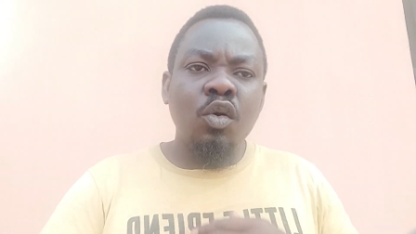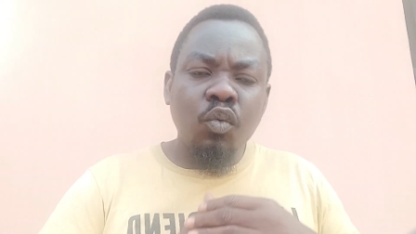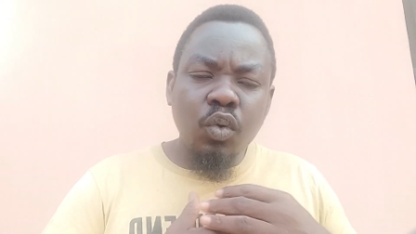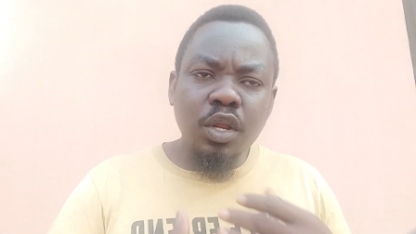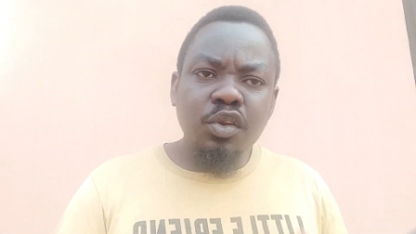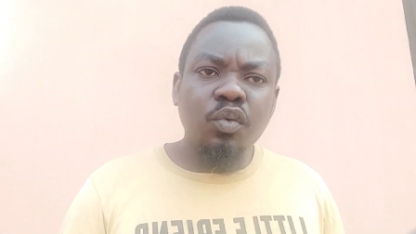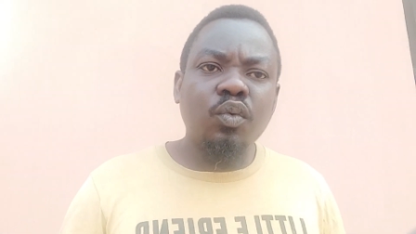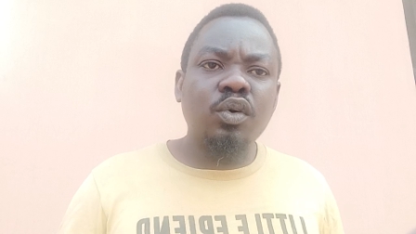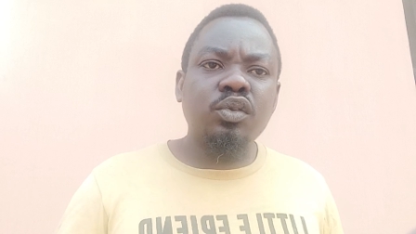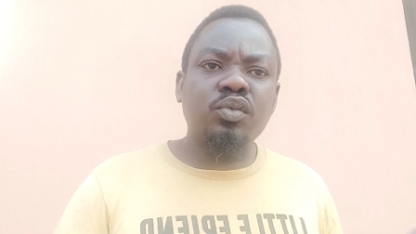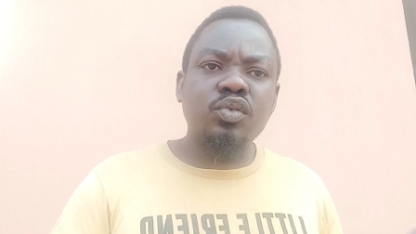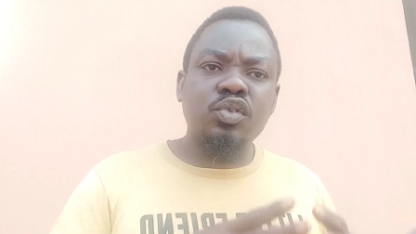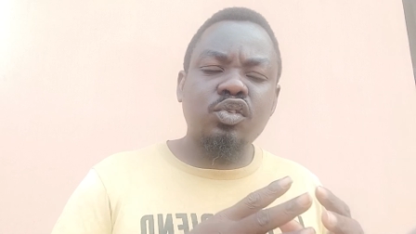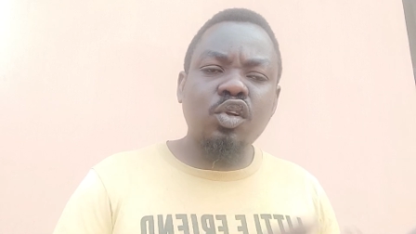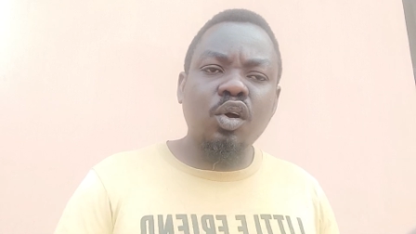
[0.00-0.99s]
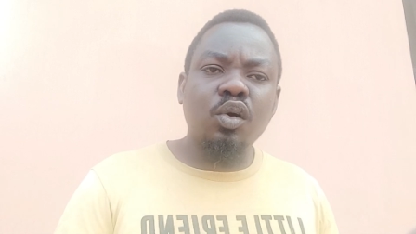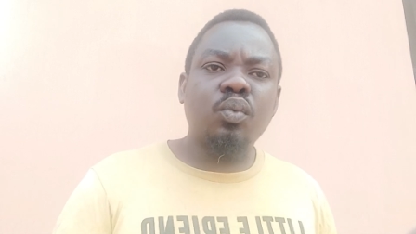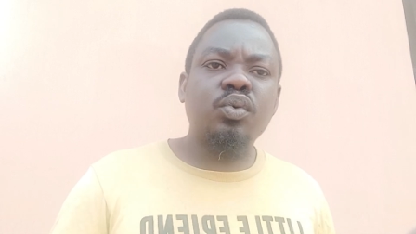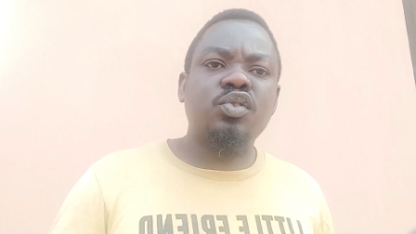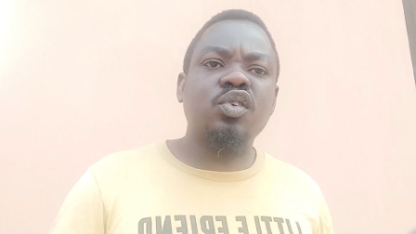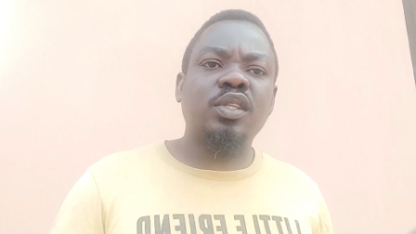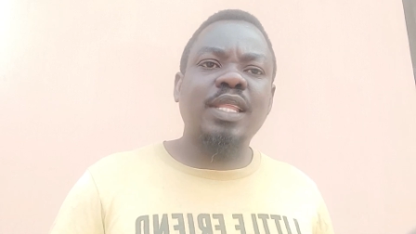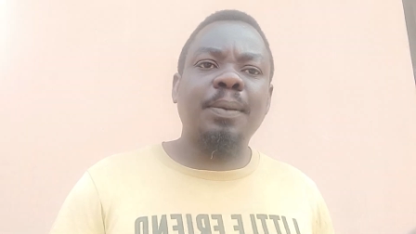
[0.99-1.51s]
When you want to stop
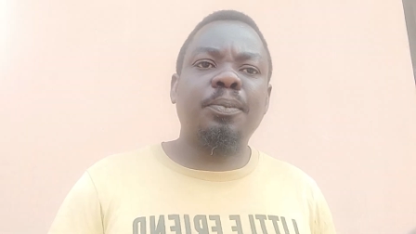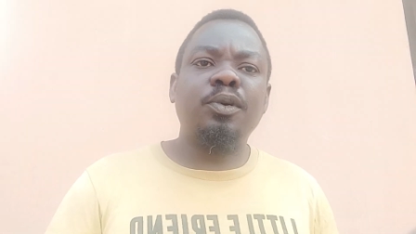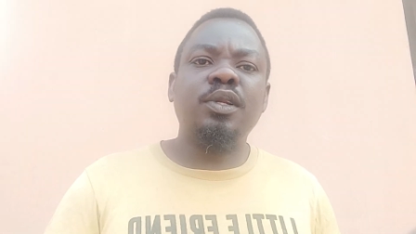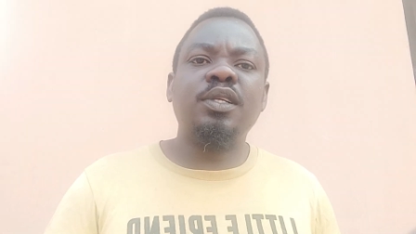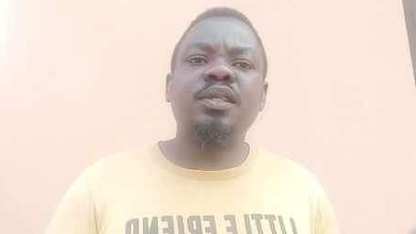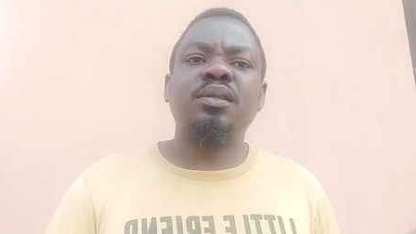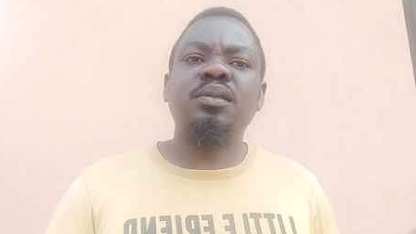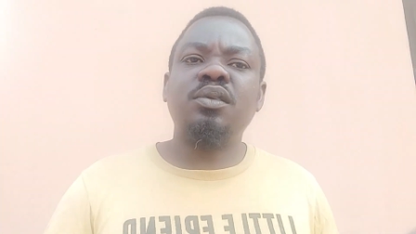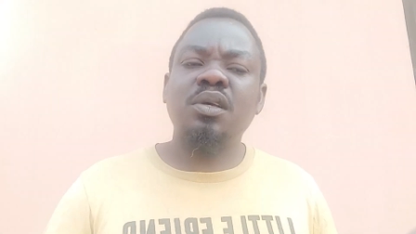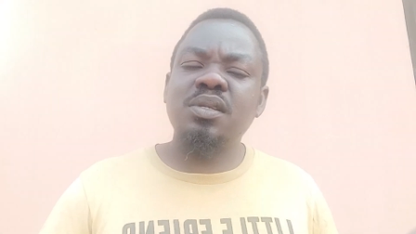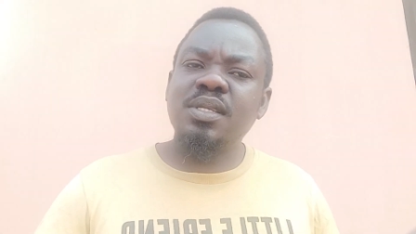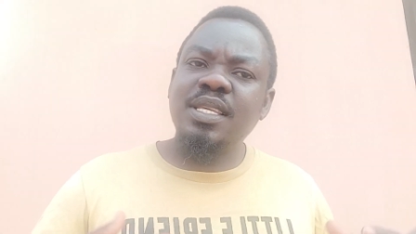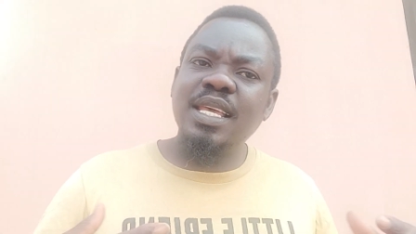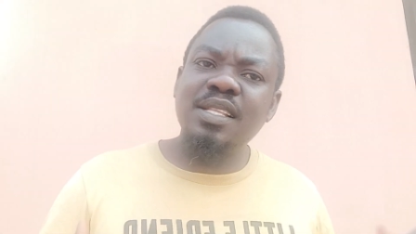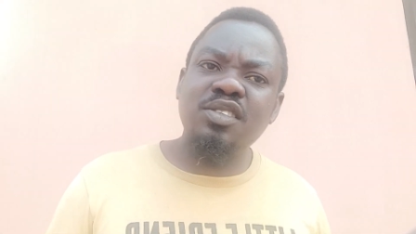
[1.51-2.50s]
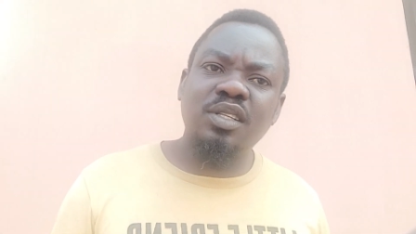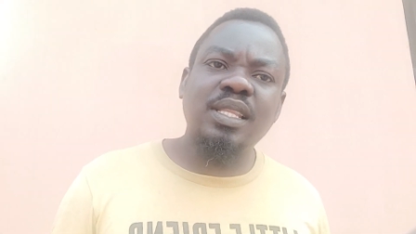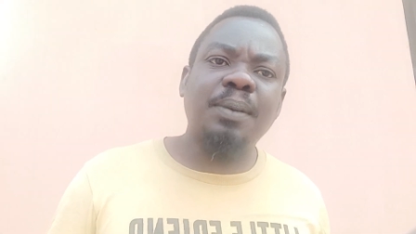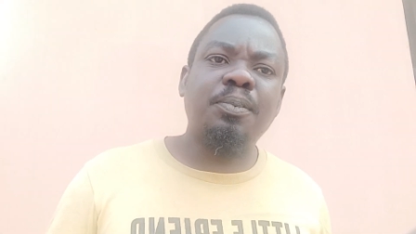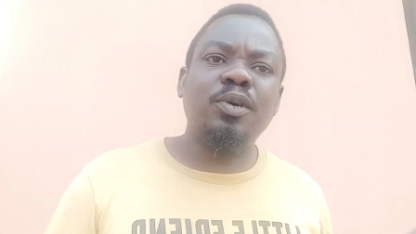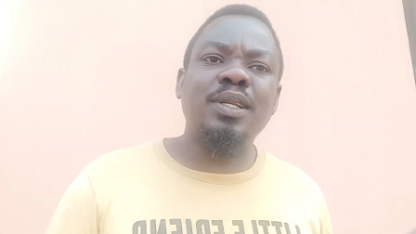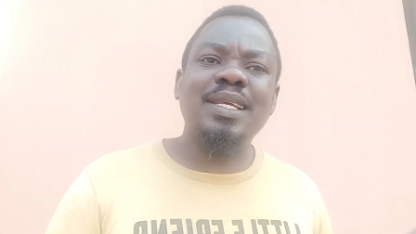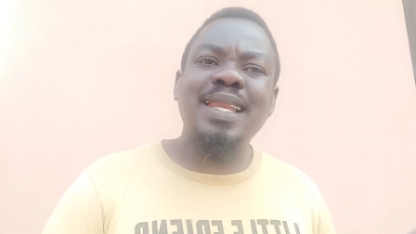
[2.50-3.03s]
with your tarpaulin, just get your
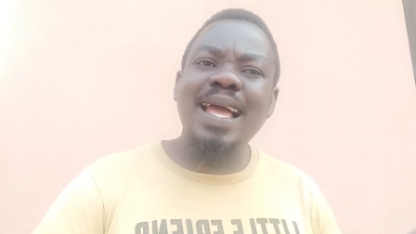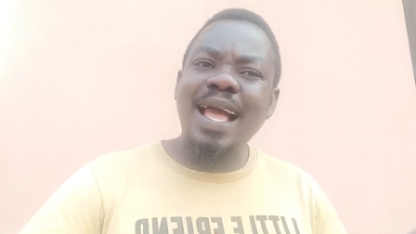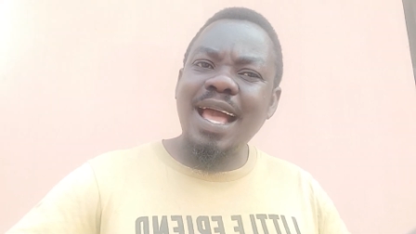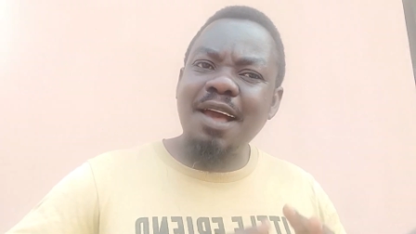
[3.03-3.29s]
tarpaulin.